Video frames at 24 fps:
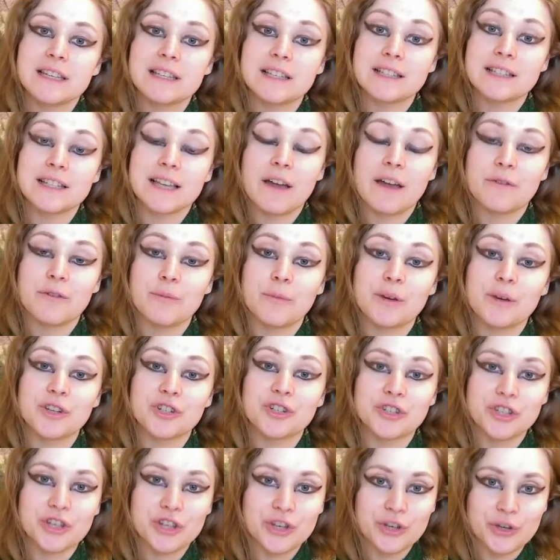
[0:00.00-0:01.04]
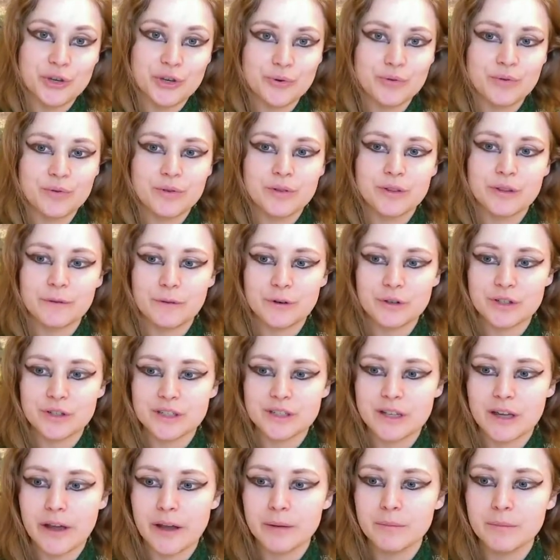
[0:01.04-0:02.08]
this affirmation to you the first
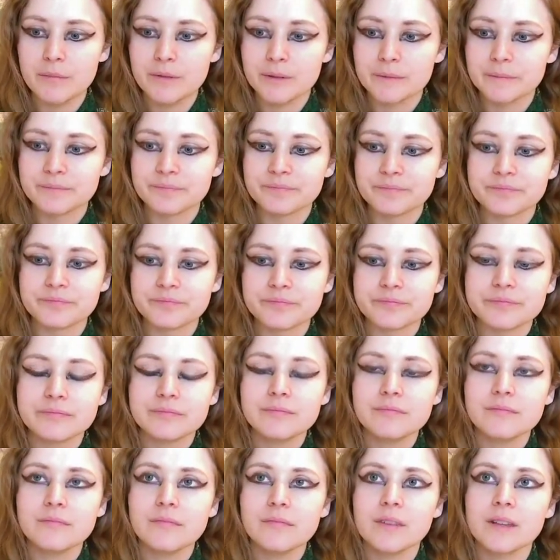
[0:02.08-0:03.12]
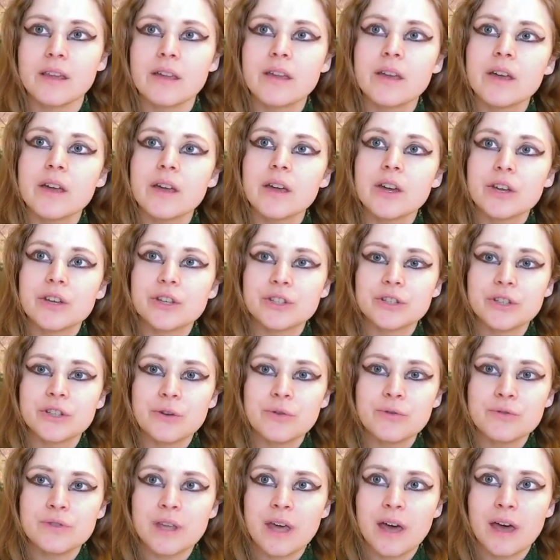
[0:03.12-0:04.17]
time
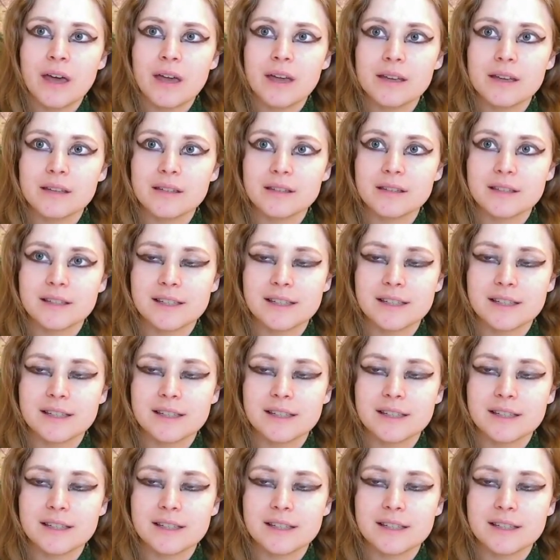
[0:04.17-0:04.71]
so that